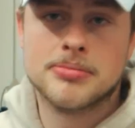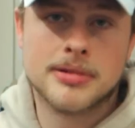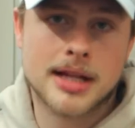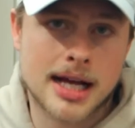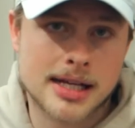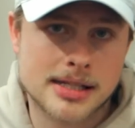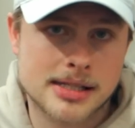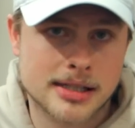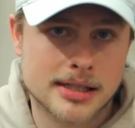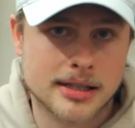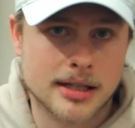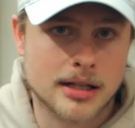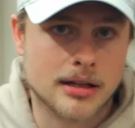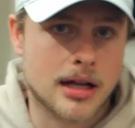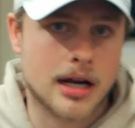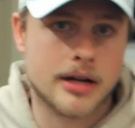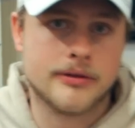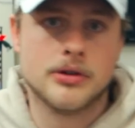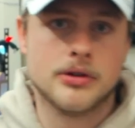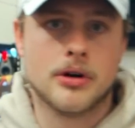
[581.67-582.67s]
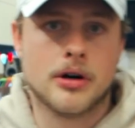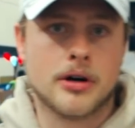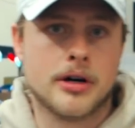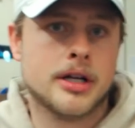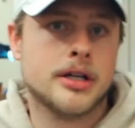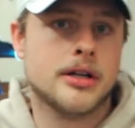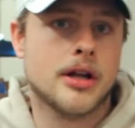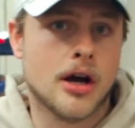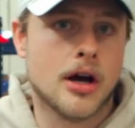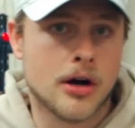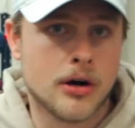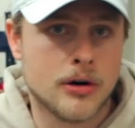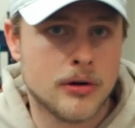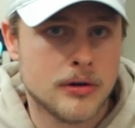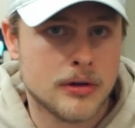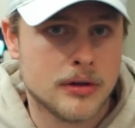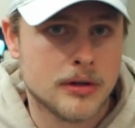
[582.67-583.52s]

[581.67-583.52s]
plastic that a lot of you already know.